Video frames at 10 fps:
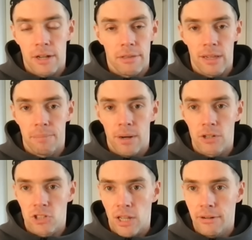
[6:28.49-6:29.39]
I don't think
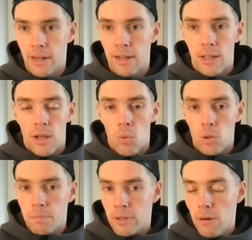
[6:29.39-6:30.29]
Barcelona
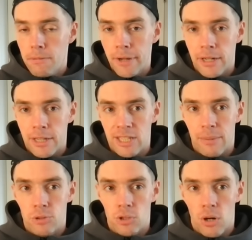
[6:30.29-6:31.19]
would be offering an
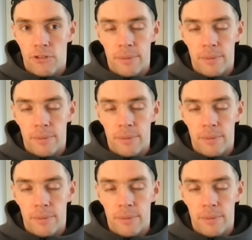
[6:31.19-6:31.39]
exceptional offer,